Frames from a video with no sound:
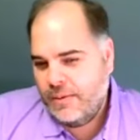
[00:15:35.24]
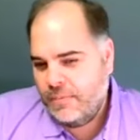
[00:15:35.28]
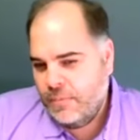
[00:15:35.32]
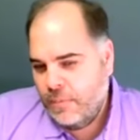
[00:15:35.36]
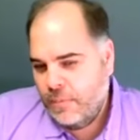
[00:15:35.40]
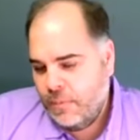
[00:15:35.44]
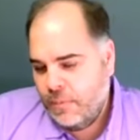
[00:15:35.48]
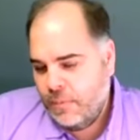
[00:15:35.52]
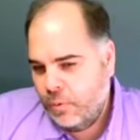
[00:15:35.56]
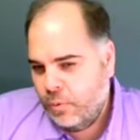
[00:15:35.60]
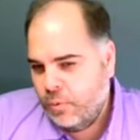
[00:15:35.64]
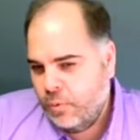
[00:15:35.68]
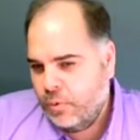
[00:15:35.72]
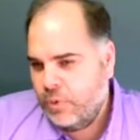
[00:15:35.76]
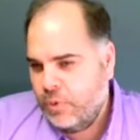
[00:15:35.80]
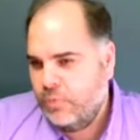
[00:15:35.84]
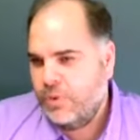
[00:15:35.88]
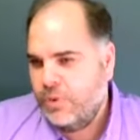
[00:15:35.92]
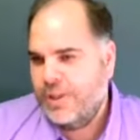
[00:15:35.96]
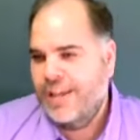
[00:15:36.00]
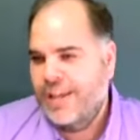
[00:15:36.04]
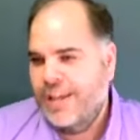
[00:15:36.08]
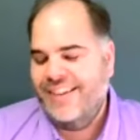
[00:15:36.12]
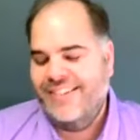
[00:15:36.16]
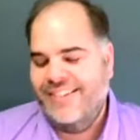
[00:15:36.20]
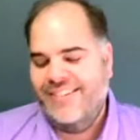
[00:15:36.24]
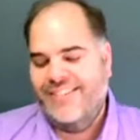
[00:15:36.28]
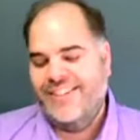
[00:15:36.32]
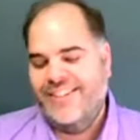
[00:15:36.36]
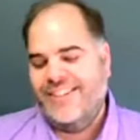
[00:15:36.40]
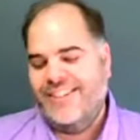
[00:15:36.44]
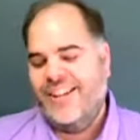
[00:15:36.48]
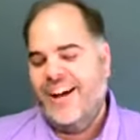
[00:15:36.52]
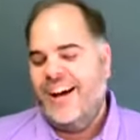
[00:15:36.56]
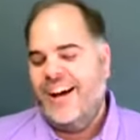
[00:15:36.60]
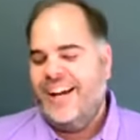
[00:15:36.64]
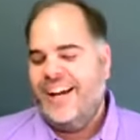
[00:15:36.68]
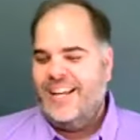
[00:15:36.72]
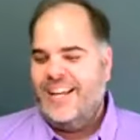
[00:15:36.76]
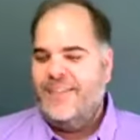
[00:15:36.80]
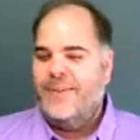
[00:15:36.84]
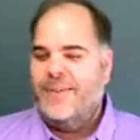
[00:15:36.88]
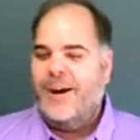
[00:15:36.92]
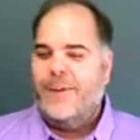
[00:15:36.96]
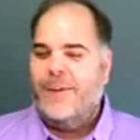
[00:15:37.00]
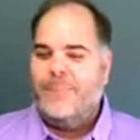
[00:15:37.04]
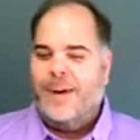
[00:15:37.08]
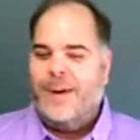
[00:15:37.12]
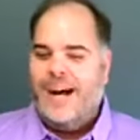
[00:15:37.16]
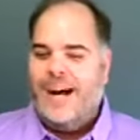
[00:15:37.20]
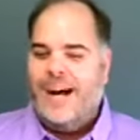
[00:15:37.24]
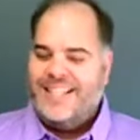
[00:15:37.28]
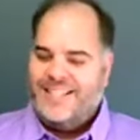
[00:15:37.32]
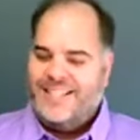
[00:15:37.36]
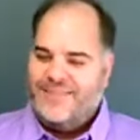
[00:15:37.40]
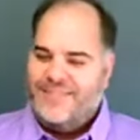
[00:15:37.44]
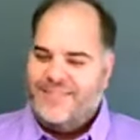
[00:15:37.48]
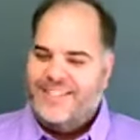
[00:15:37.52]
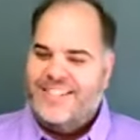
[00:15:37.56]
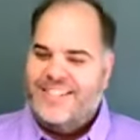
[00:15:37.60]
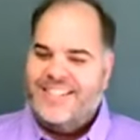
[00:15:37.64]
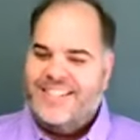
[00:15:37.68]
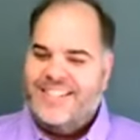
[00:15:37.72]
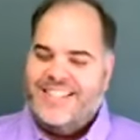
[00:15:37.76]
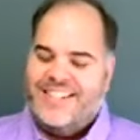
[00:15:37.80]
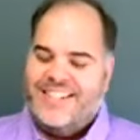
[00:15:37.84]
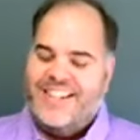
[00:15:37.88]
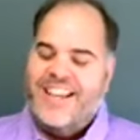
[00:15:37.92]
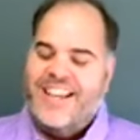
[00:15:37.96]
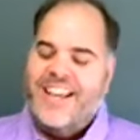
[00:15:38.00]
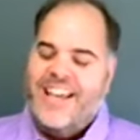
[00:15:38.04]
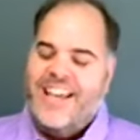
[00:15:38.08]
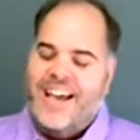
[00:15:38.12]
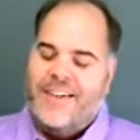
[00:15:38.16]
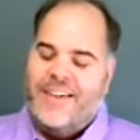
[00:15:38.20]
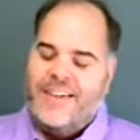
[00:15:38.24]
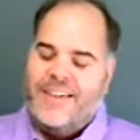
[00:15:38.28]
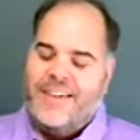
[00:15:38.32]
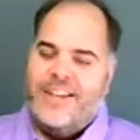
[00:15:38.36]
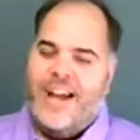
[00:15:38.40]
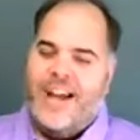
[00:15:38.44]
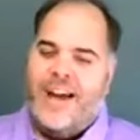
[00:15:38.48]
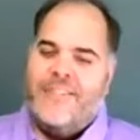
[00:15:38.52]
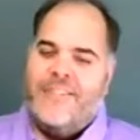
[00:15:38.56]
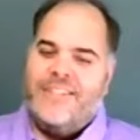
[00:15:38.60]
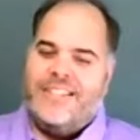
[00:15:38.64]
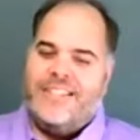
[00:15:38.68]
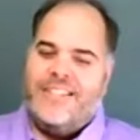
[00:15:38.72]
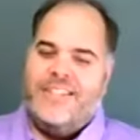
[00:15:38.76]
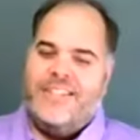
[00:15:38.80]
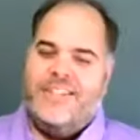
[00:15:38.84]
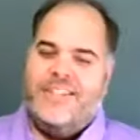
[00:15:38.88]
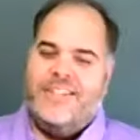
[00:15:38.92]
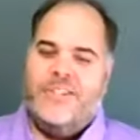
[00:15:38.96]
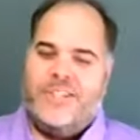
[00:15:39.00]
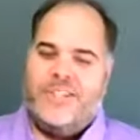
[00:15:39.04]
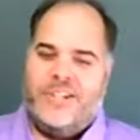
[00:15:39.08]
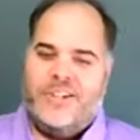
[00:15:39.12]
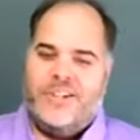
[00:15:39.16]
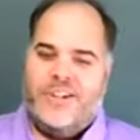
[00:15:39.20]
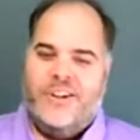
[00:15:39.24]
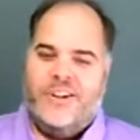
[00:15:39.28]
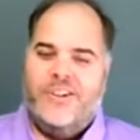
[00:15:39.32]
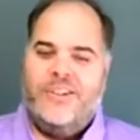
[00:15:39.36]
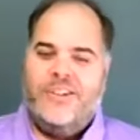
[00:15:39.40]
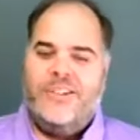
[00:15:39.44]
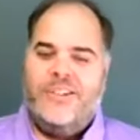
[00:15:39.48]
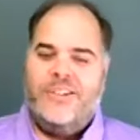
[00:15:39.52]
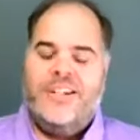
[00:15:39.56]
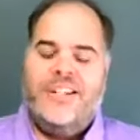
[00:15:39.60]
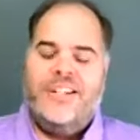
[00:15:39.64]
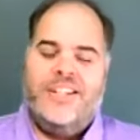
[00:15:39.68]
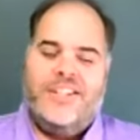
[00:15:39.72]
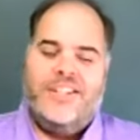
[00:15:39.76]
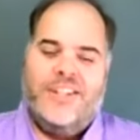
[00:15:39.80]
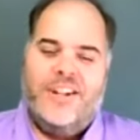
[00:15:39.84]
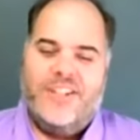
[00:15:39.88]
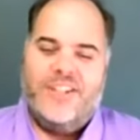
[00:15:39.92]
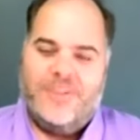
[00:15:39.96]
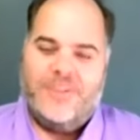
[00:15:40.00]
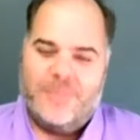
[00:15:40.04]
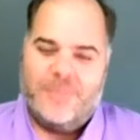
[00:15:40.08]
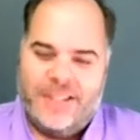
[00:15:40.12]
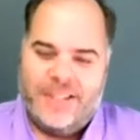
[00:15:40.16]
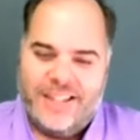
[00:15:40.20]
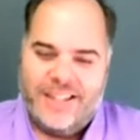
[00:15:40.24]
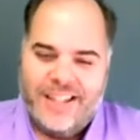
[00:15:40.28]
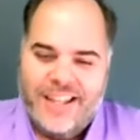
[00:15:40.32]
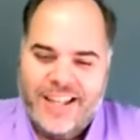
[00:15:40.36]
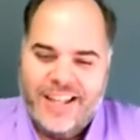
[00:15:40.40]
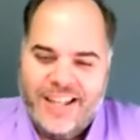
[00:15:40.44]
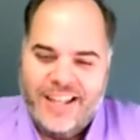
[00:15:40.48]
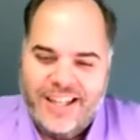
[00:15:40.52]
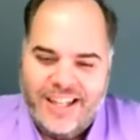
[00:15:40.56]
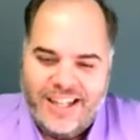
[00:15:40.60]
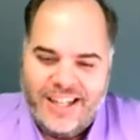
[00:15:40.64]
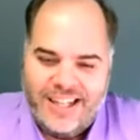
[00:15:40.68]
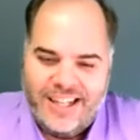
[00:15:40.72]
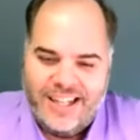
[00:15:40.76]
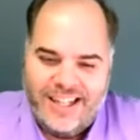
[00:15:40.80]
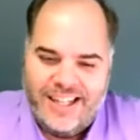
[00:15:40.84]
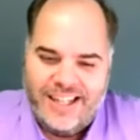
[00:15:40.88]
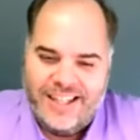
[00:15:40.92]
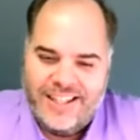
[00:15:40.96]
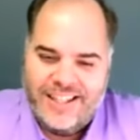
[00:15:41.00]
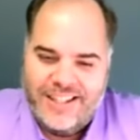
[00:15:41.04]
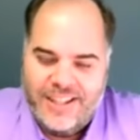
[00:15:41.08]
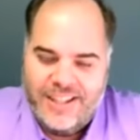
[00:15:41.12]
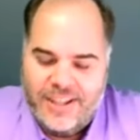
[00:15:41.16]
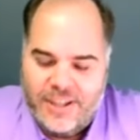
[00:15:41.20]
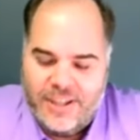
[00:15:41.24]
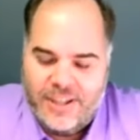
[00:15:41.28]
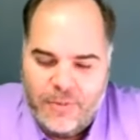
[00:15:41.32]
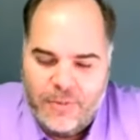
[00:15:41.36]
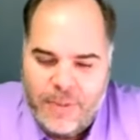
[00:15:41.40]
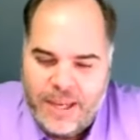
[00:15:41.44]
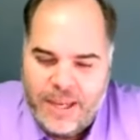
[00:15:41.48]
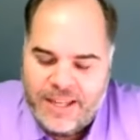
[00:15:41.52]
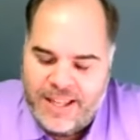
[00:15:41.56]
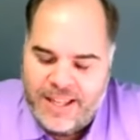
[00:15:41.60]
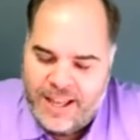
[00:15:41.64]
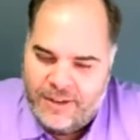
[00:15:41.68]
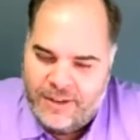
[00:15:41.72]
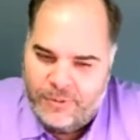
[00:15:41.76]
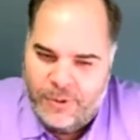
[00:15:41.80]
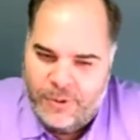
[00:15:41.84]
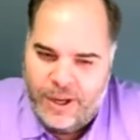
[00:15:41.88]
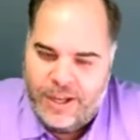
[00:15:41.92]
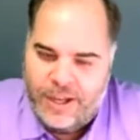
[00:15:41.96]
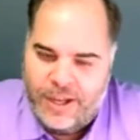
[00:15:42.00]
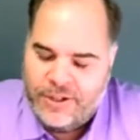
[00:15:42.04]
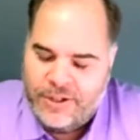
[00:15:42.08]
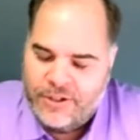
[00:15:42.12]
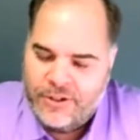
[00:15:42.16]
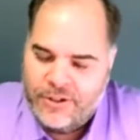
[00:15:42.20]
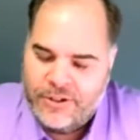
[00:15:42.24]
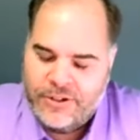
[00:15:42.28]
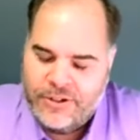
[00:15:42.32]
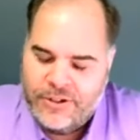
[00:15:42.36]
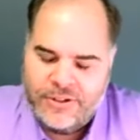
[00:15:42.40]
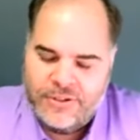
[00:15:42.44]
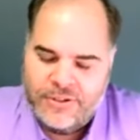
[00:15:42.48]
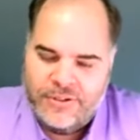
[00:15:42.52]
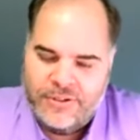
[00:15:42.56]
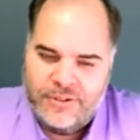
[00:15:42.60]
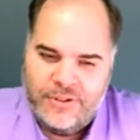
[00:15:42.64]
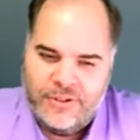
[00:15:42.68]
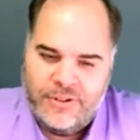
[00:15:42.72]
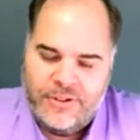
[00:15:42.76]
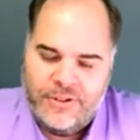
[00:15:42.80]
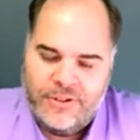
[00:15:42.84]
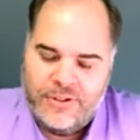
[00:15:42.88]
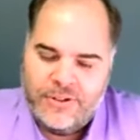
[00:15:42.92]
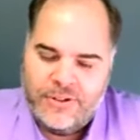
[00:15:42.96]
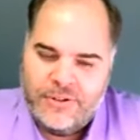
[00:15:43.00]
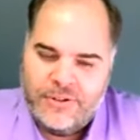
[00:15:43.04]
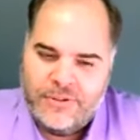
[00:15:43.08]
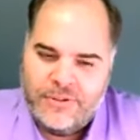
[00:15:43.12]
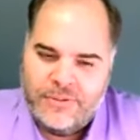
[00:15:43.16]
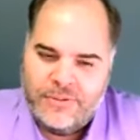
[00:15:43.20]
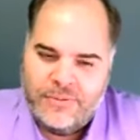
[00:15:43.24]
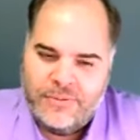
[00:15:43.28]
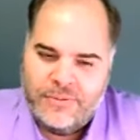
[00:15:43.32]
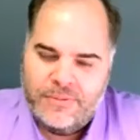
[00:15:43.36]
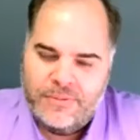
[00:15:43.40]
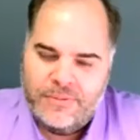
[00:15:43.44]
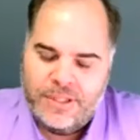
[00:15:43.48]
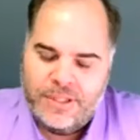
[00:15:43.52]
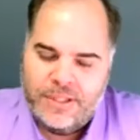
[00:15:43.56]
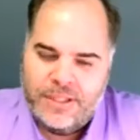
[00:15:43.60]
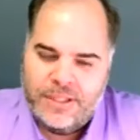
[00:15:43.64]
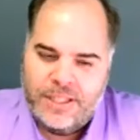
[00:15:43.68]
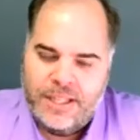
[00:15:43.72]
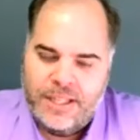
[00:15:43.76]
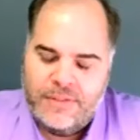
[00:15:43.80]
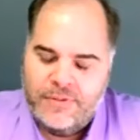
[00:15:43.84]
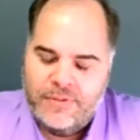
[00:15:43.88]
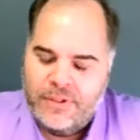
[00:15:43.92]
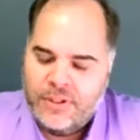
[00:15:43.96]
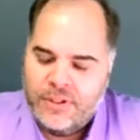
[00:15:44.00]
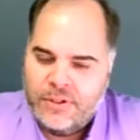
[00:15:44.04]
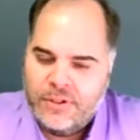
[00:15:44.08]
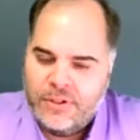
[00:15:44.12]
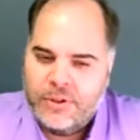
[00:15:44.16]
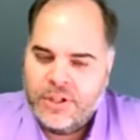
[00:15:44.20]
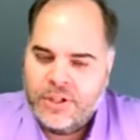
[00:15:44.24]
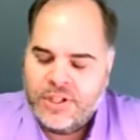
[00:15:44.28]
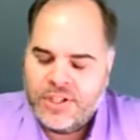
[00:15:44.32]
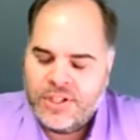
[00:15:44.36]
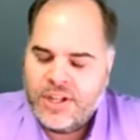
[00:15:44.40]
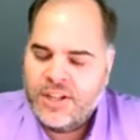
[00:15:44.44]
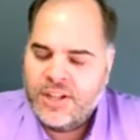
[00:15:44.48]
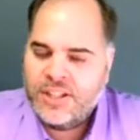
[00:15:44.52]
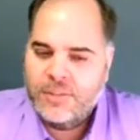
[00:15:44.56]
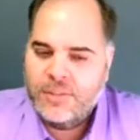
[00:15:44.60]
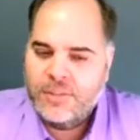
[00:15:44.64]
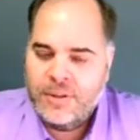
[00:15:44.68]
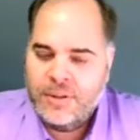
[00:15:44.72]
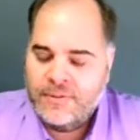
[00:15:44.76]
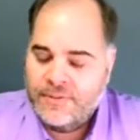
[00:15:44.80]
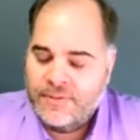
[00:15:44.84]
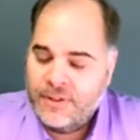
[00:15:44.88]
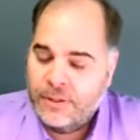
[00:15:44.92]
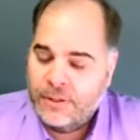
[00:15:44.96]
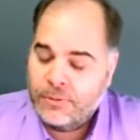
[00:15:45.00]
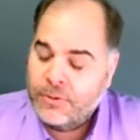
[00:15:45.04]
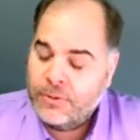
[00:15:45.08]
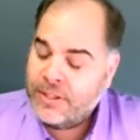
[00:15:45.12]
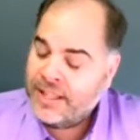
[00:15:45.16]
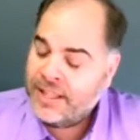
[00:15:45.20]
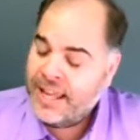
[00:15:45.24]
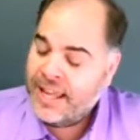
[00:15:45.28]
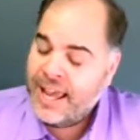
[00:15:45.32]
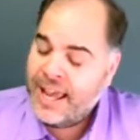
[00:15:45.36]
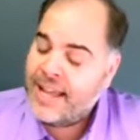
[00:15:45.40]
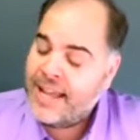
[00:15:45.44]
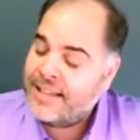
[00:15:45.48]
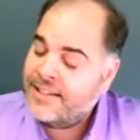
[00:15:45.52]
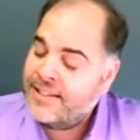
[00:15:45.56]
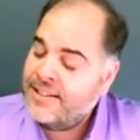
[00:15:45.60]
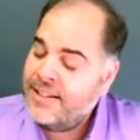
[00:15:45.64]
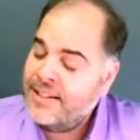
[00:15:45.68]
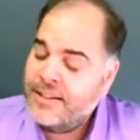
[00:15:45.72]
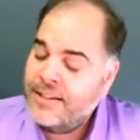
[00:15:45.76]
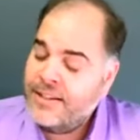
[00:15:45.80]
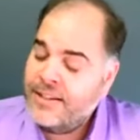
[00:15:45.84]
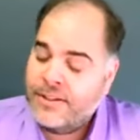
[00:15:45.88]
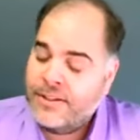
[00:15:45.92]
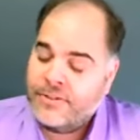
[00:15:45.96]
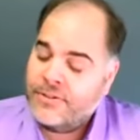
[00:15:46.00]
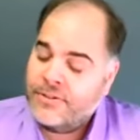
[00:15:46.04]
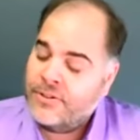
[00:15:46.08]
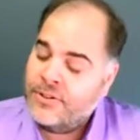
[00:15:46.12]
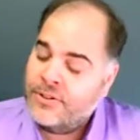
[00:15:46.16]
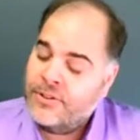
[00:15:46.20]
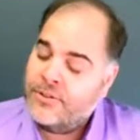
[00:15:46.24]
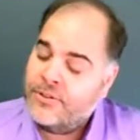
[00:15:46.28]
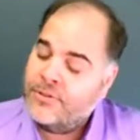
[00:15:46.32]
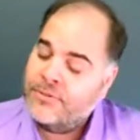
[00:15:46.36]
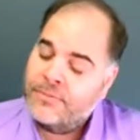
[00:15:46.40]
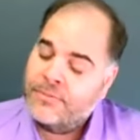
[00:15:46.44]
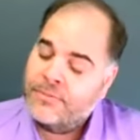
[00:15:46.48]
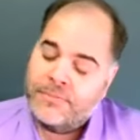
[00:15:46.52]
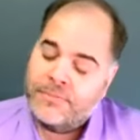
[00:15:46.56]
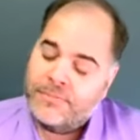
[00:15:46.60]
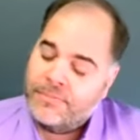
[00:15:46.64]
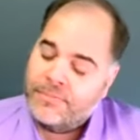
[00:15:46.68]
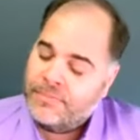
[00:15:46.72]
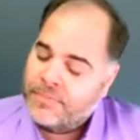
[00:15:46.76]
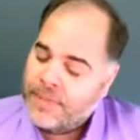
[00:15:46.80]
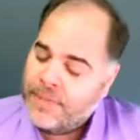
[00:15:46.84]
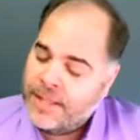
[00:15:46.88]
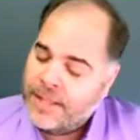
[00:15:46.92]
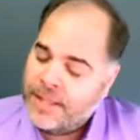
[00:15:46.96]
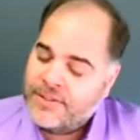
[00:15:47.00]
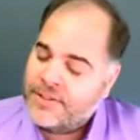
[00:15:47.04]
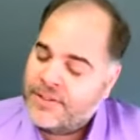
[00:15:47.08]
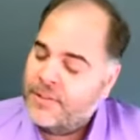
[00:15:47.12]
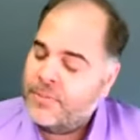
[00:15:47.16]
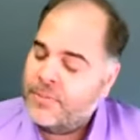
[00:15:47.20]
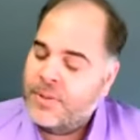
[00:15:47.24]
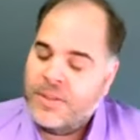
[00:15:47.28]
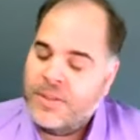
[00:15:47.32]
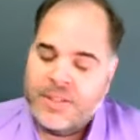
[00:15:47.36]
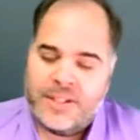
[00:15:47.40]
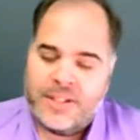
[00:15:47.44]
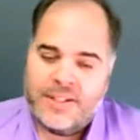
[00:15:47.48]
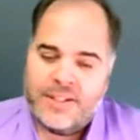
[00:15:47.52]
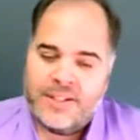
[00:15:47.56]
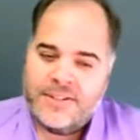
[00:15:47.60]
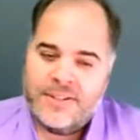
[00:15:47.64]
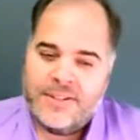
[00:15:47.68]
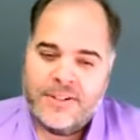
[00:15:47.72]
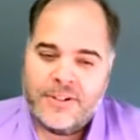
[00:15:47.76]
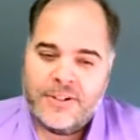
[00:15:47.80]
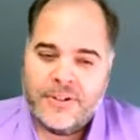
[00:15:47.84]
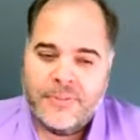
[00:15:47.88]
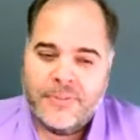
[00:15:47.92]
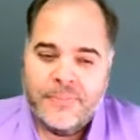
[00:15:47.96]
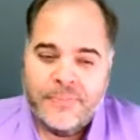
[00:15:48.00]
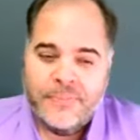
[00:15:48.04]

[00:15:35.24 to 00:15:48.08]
We're talking about possibilities here. I mean, you obviously use your own good judgment. You may not want your inventory shed to be filled with cats either, so that's something to consider.